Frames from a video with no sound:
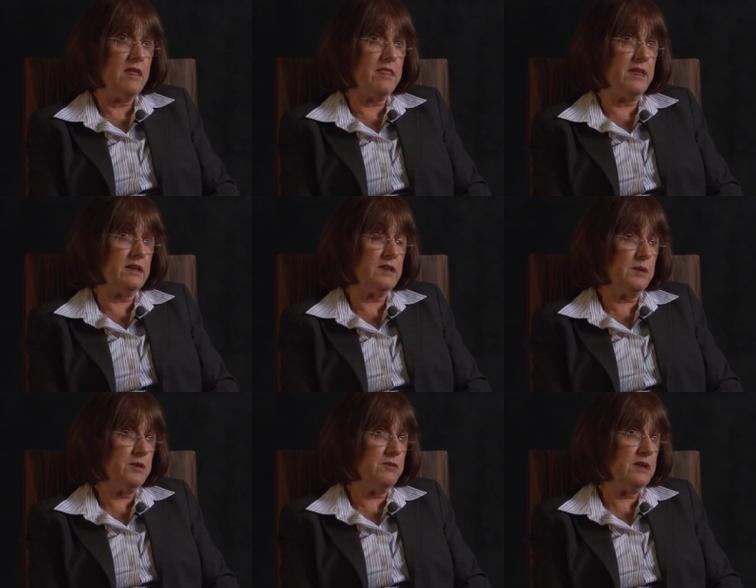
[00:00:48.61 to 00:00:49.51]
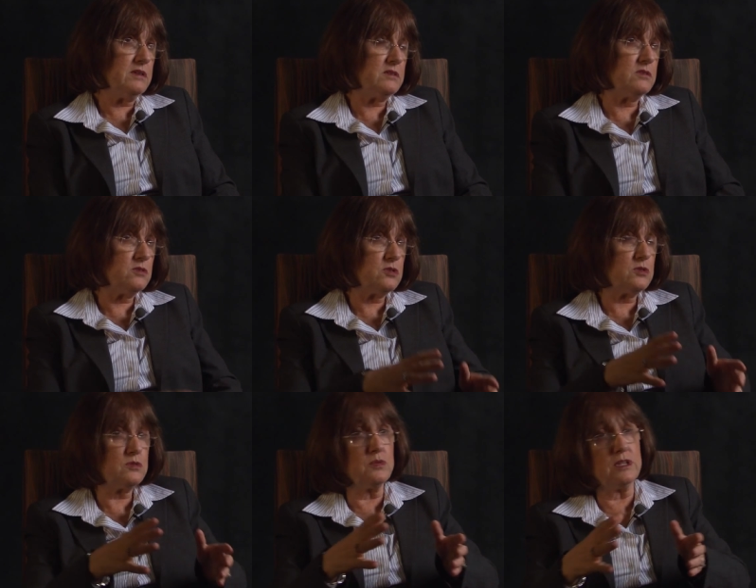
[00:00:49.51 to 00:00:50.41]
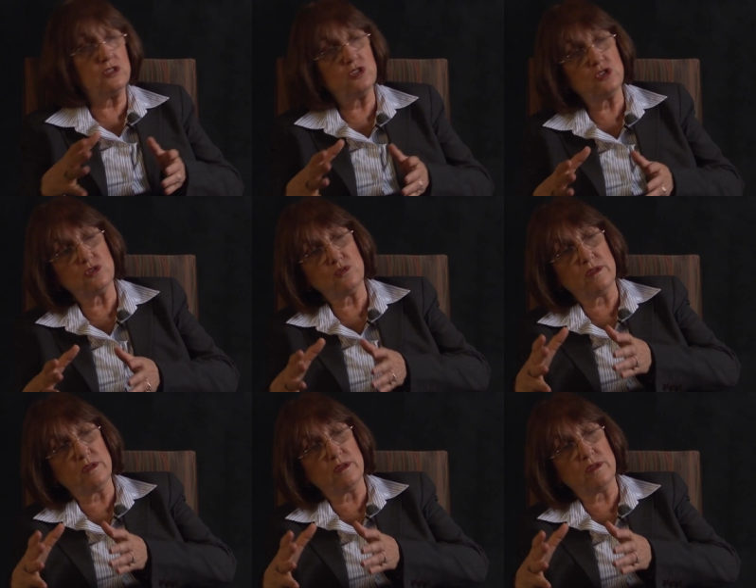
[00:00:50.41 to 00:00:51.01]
that immigrants switch